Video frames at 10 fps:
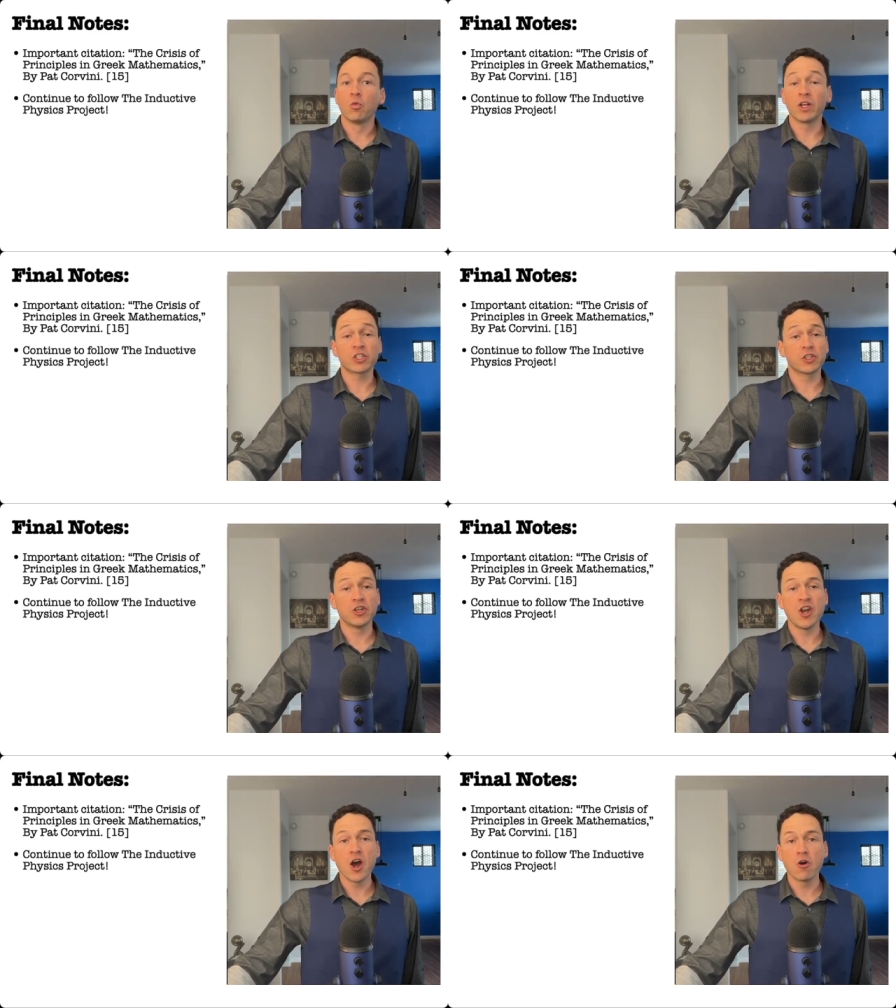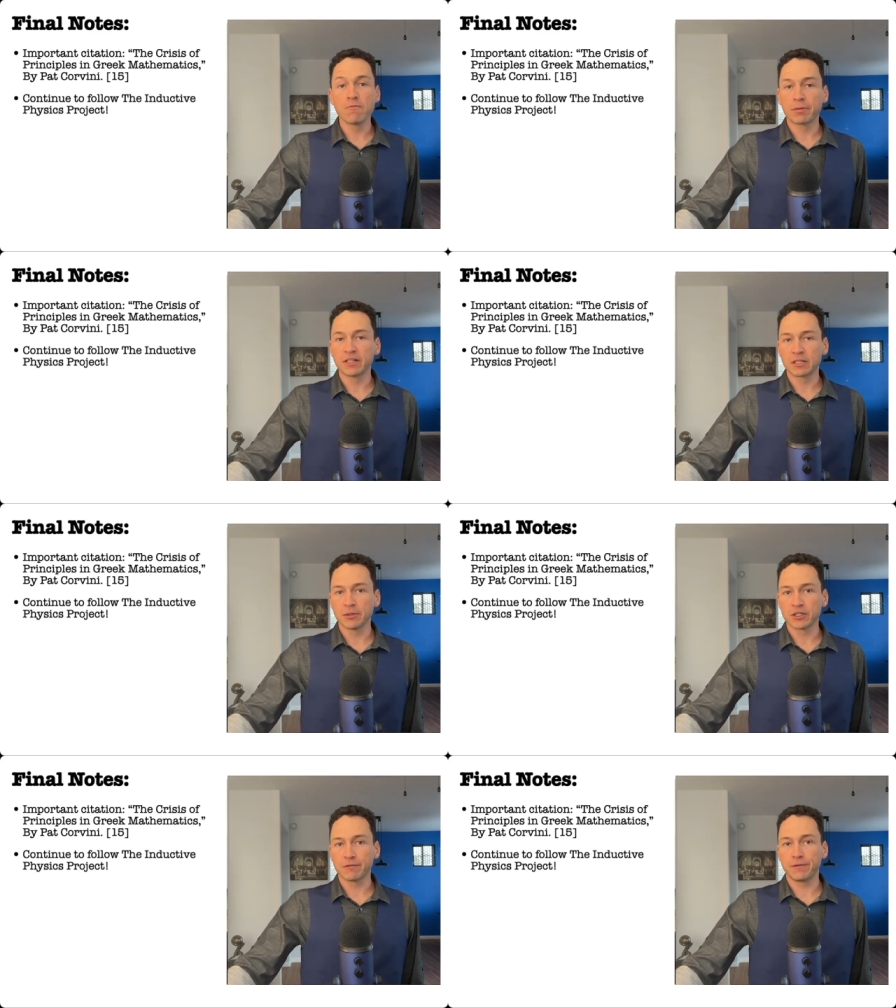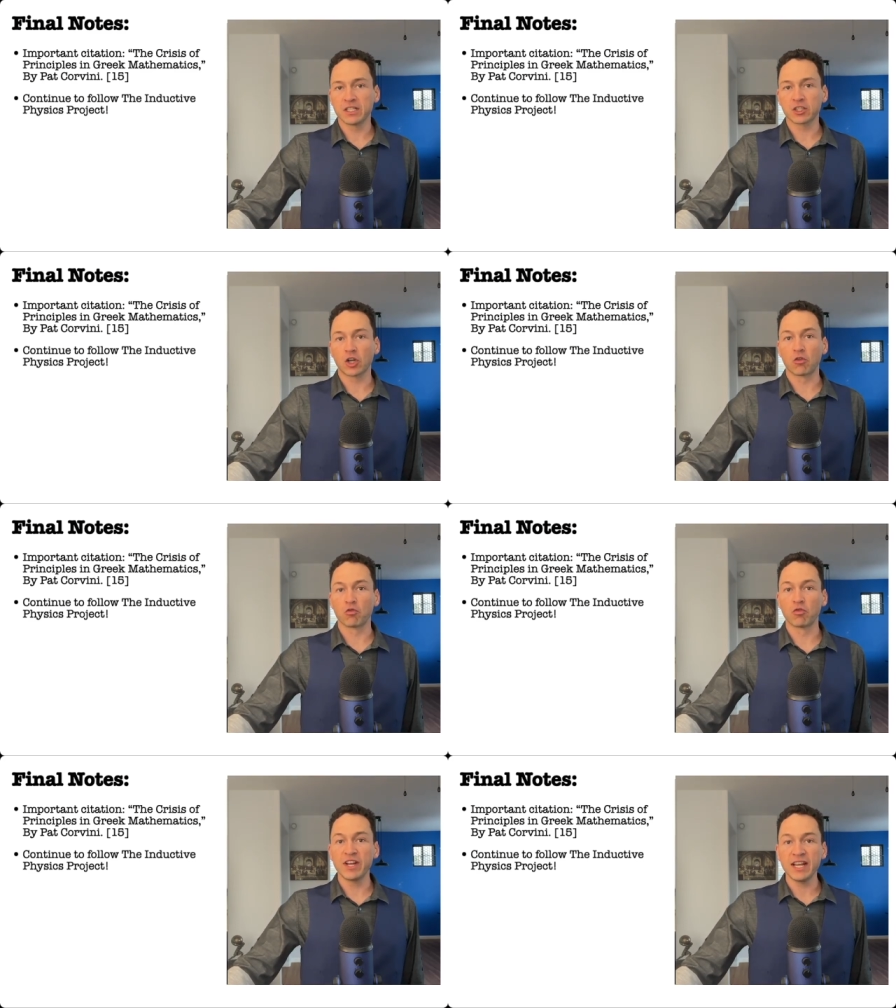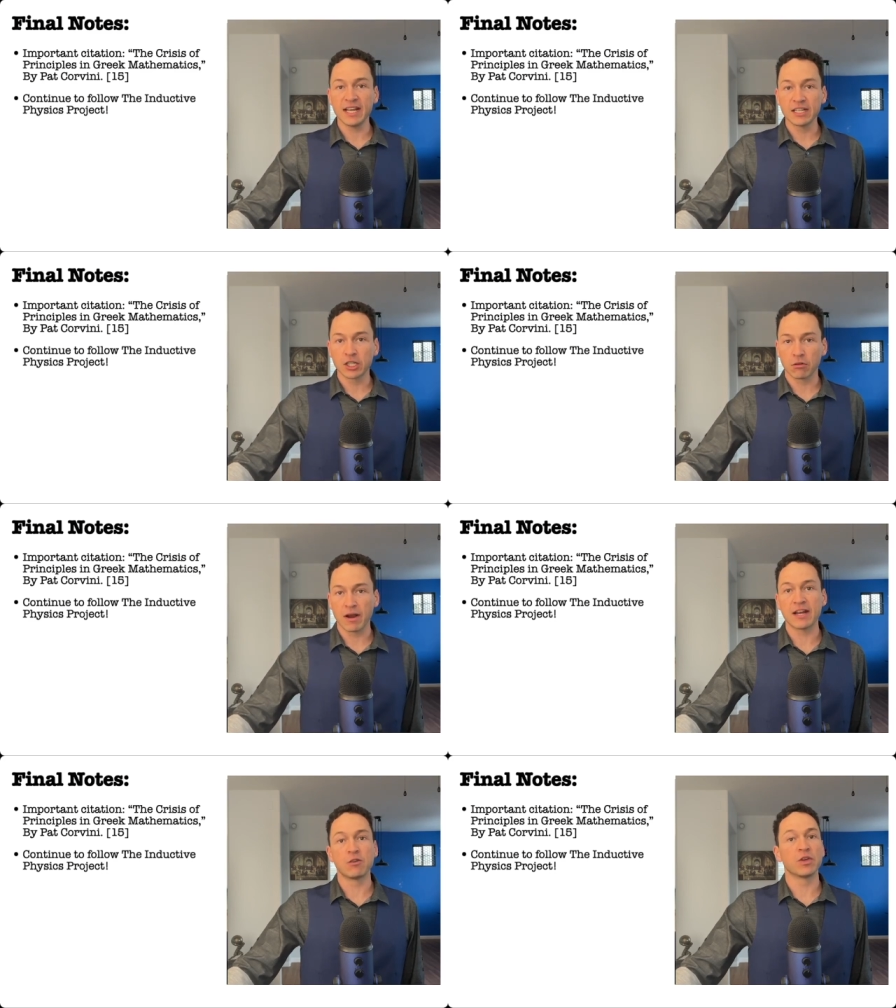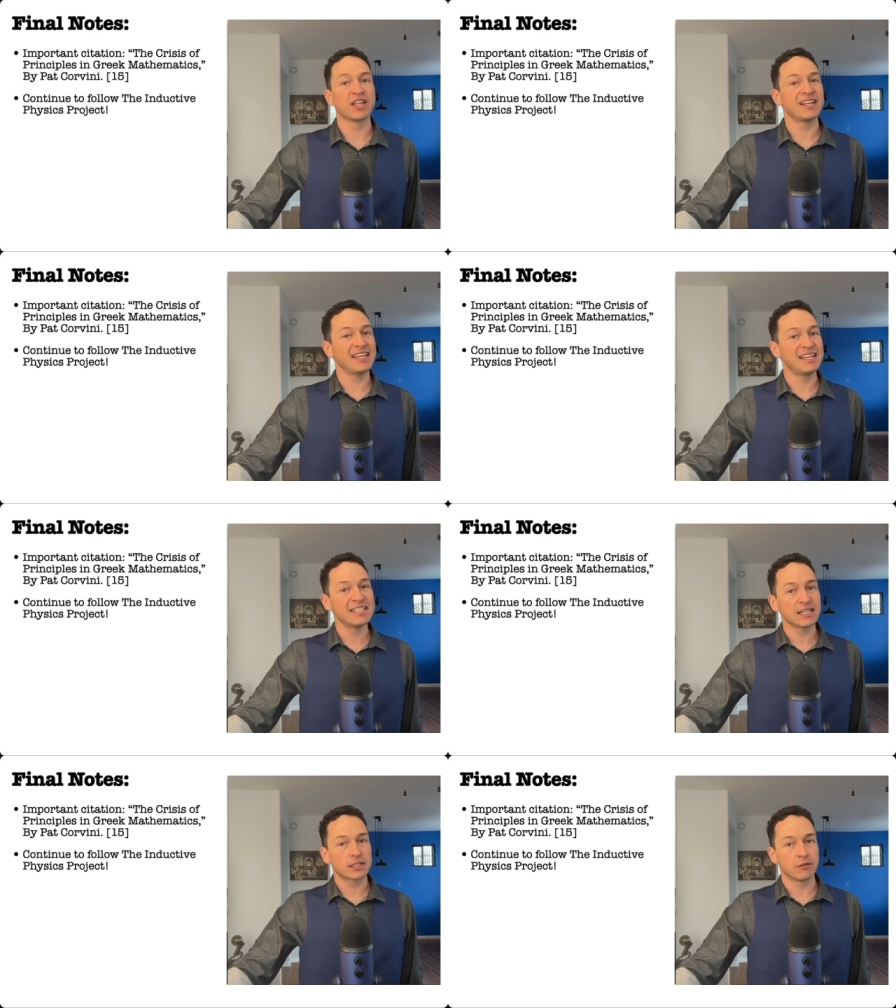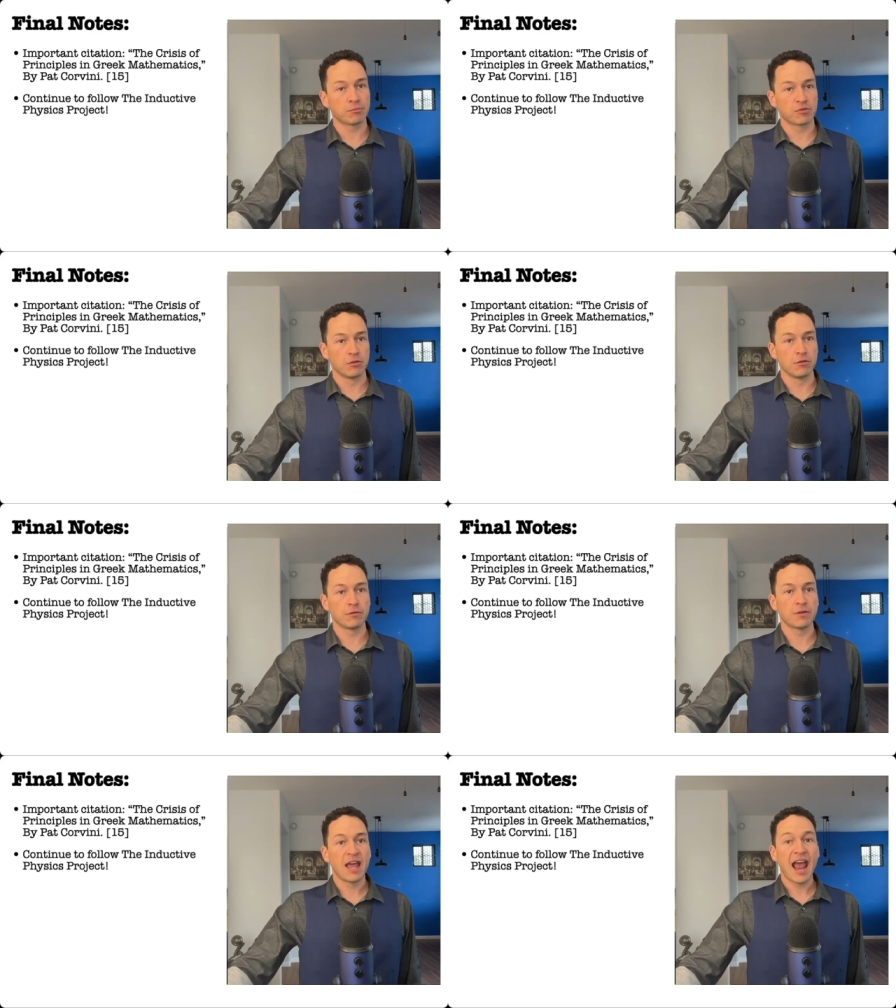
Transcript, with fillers: Once the known principles of physics are reintegrated with an inductive proof